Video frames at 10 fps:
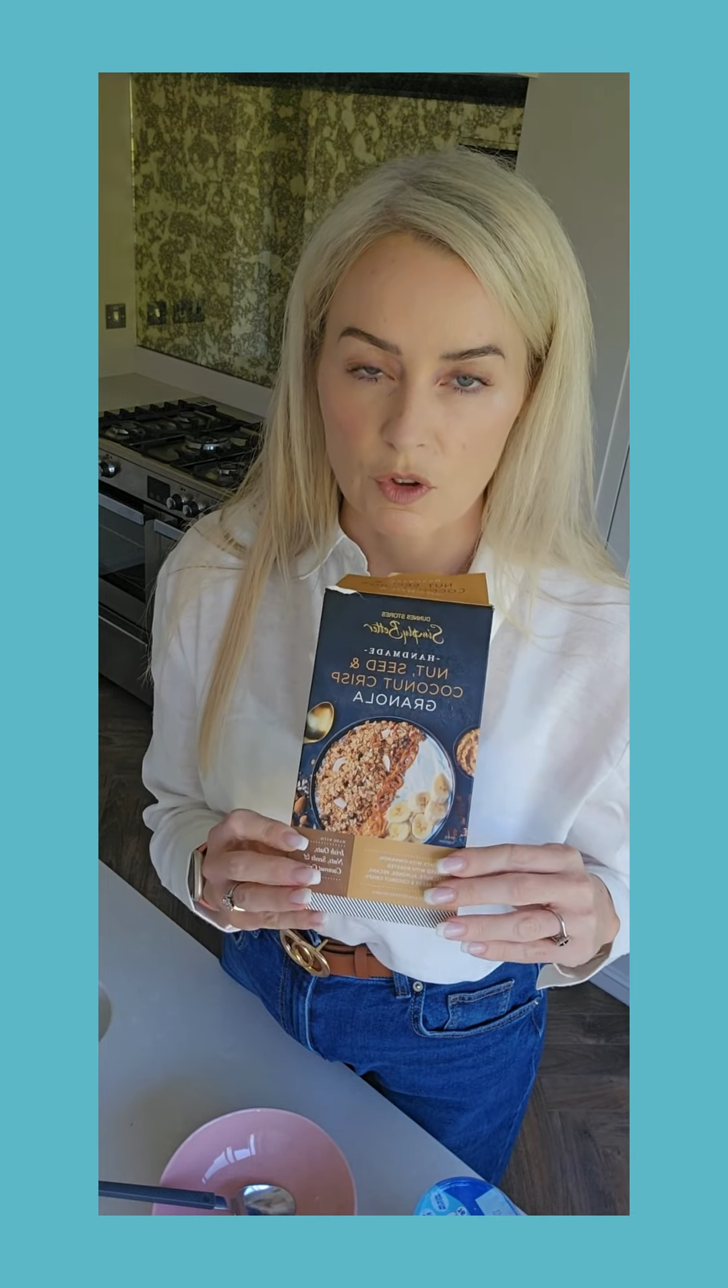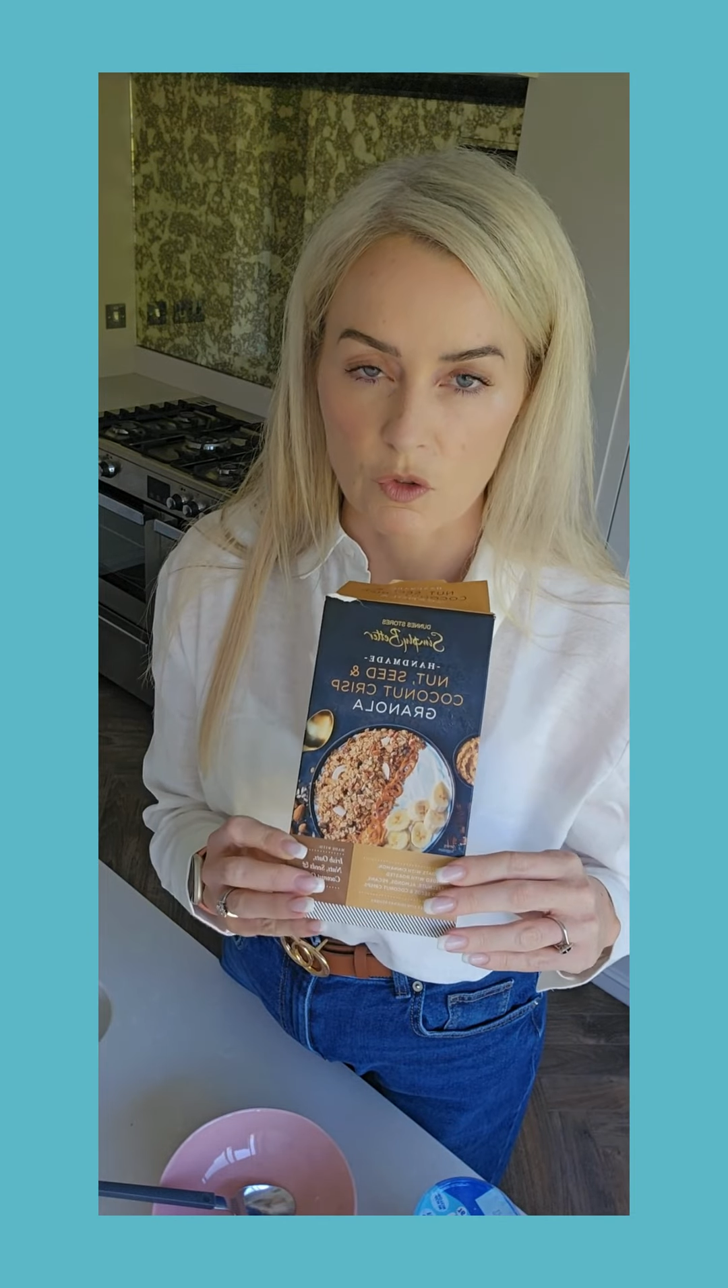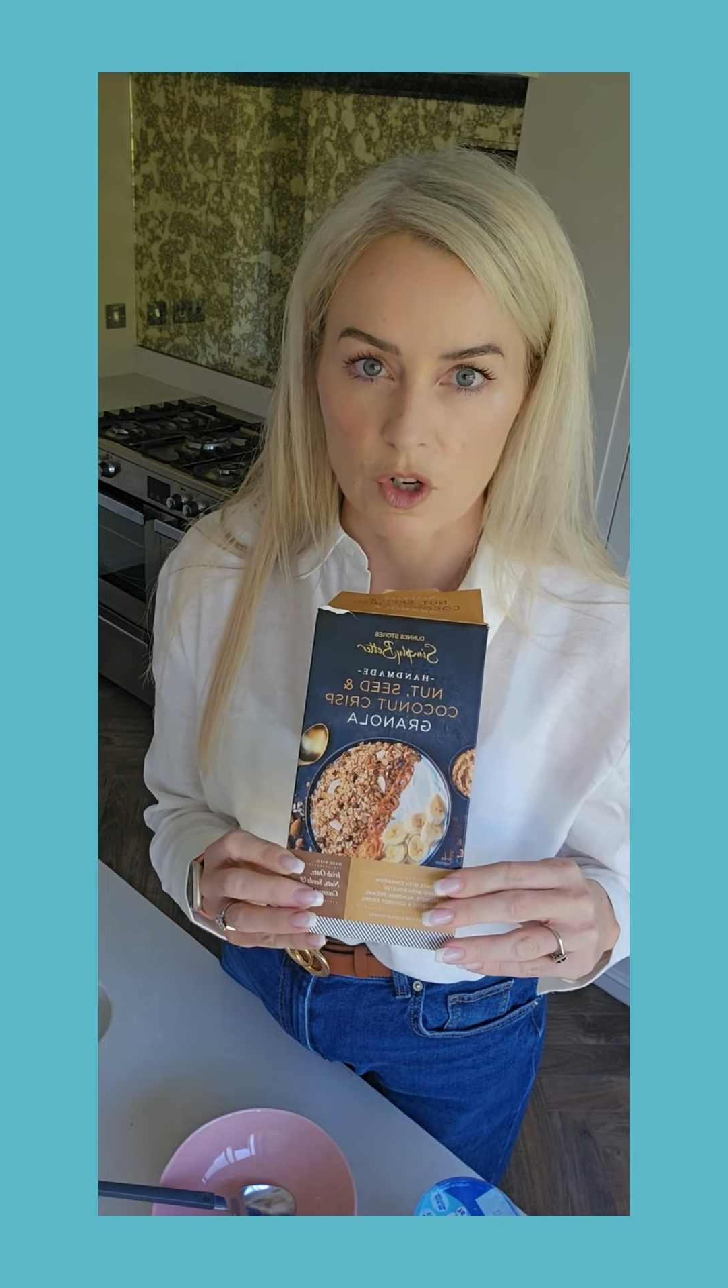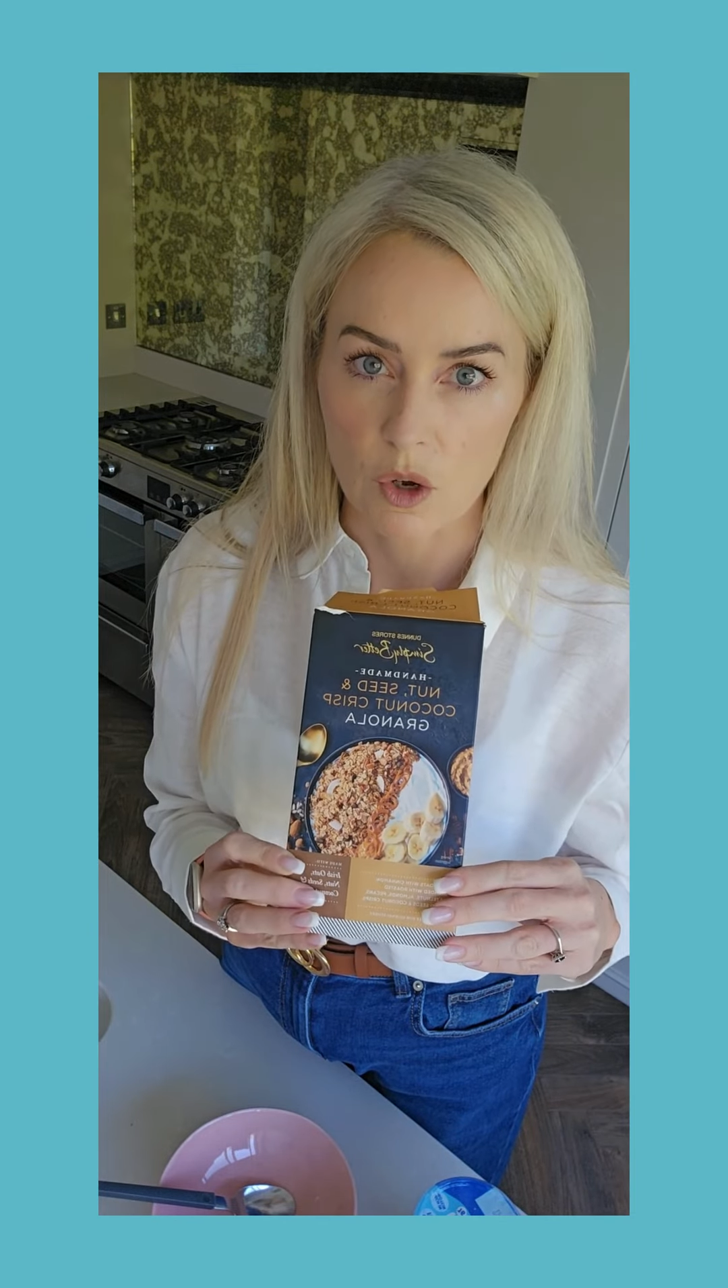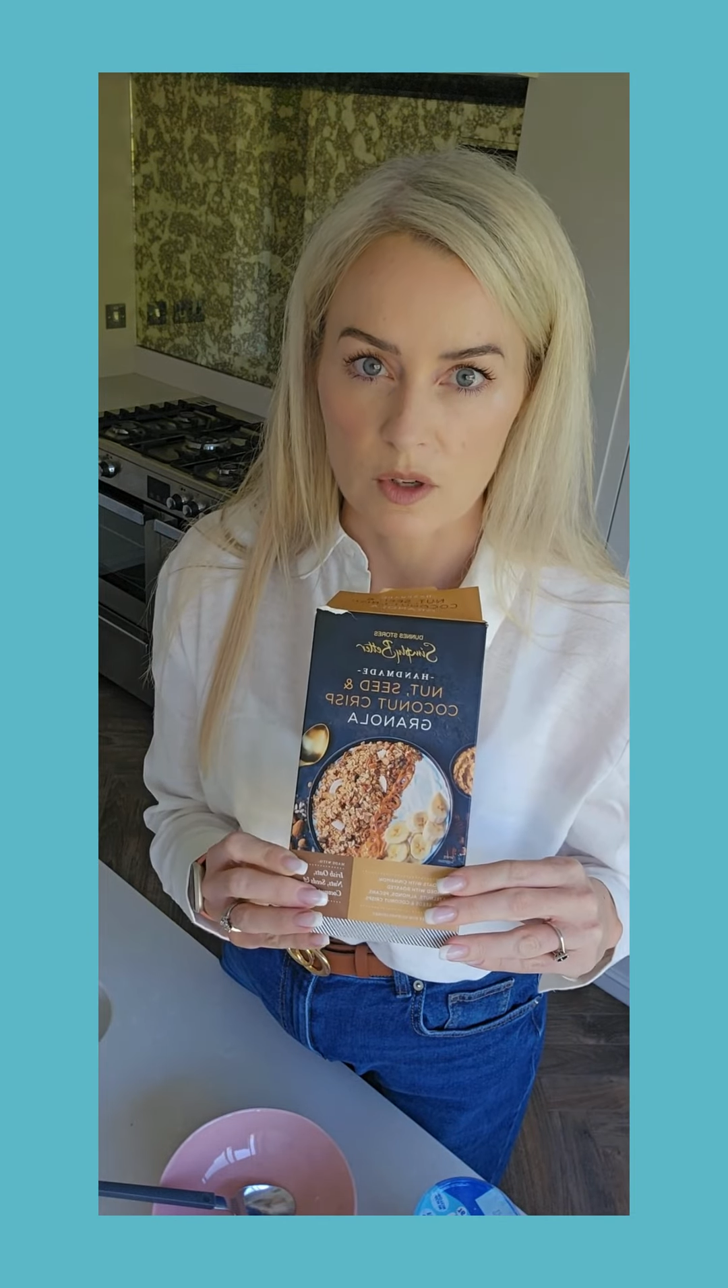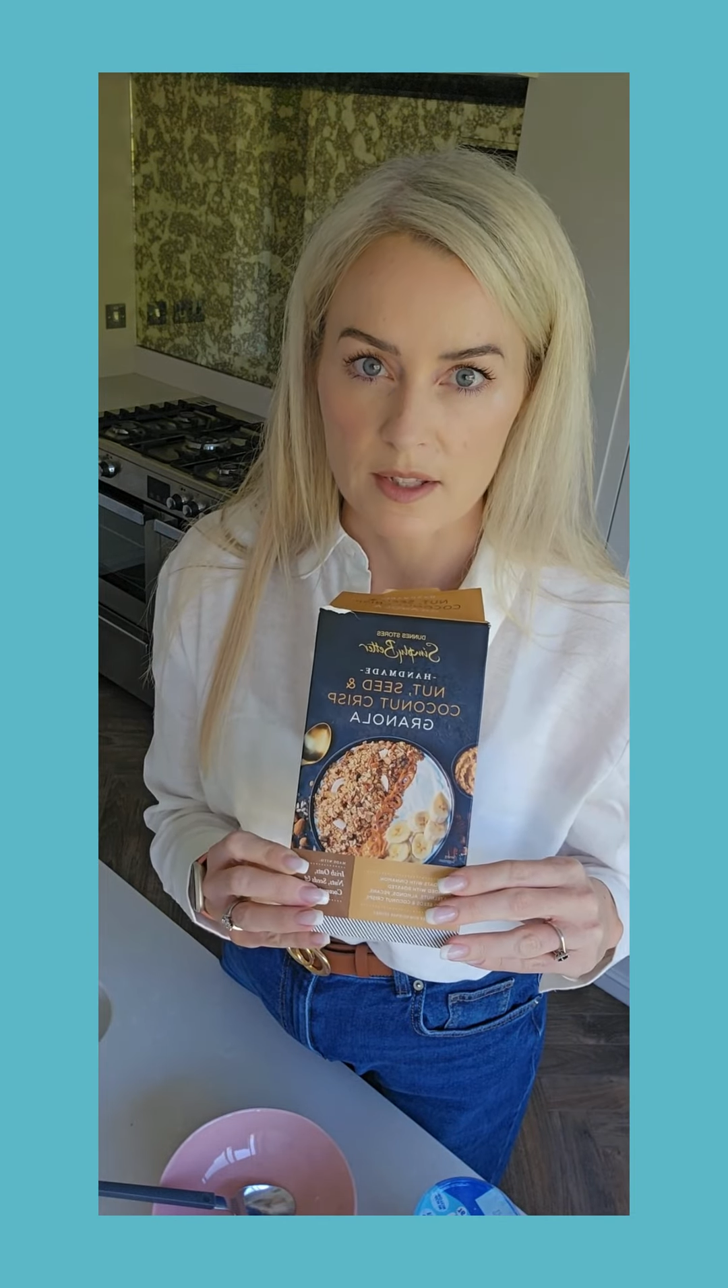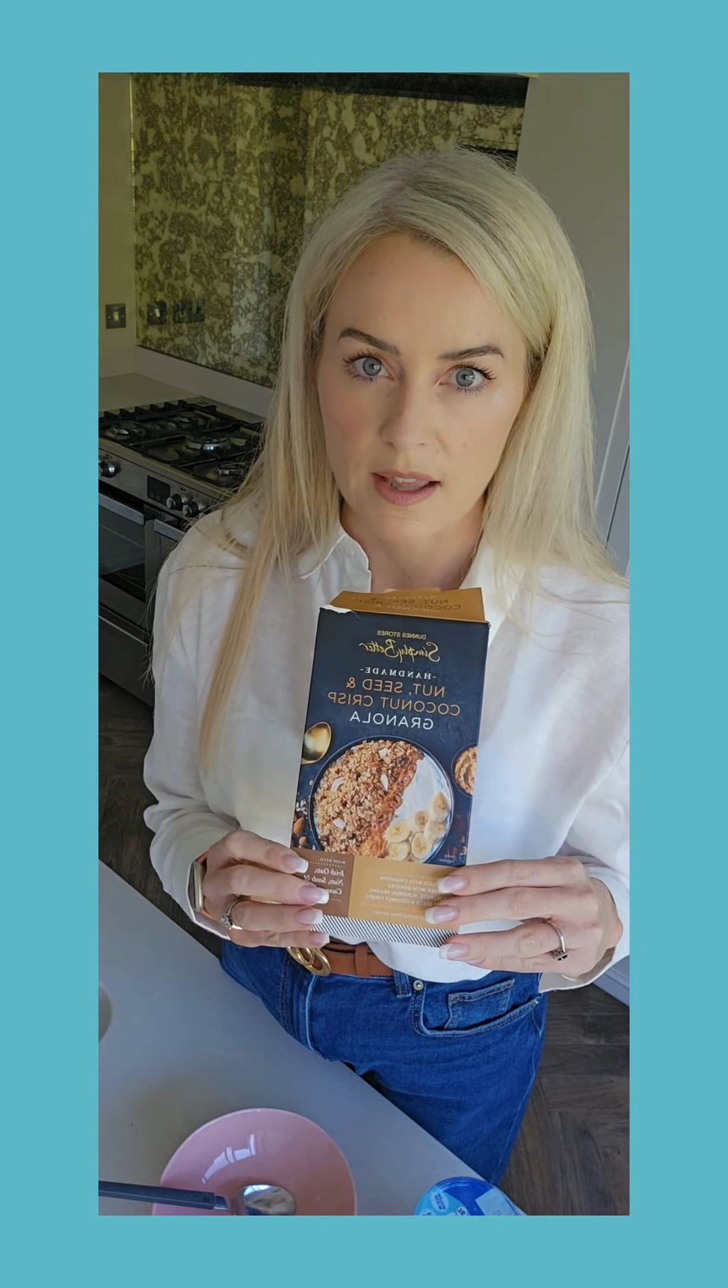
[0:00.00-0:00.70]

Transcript: the granolas